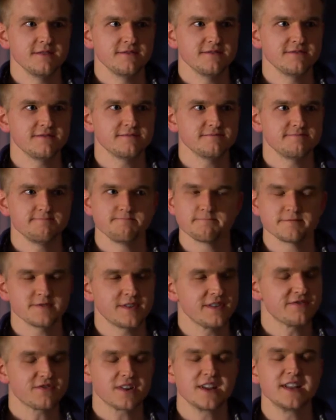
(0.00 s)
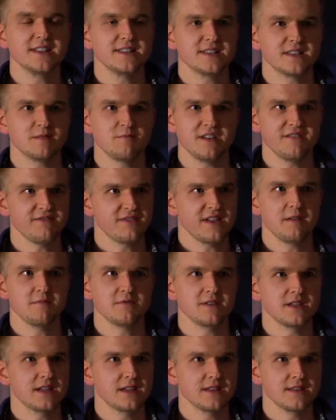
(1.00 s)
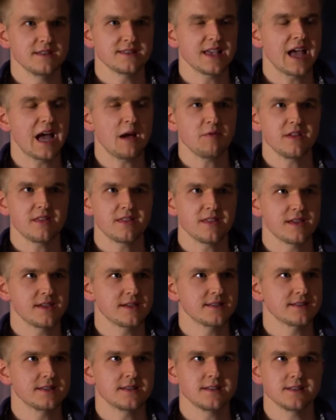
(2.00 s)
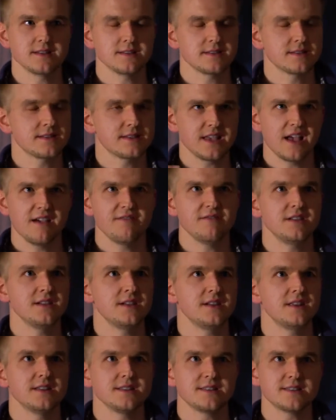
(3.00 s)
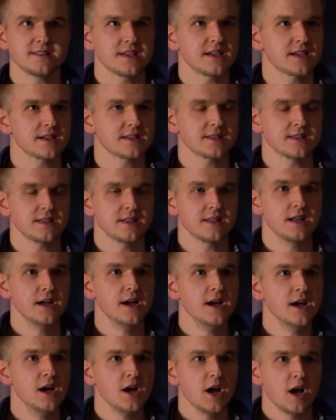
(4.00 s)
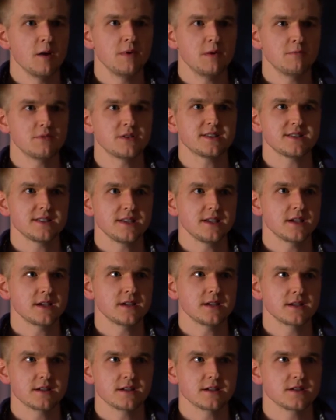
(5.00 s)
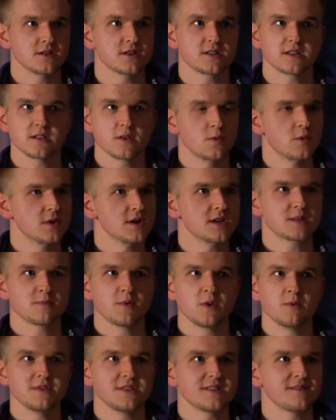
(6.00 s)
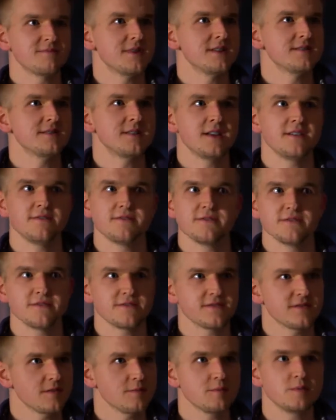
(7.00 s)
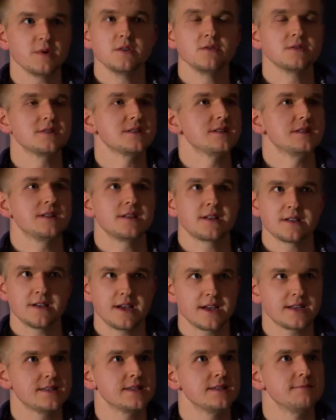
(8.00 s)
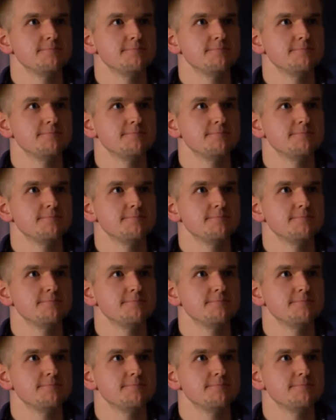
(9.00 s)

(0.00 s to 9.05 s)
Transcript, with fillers: of my friends and my family and these happy things and 7 and 6. And I remember seeing just the worst moments of my life of abuse and neglect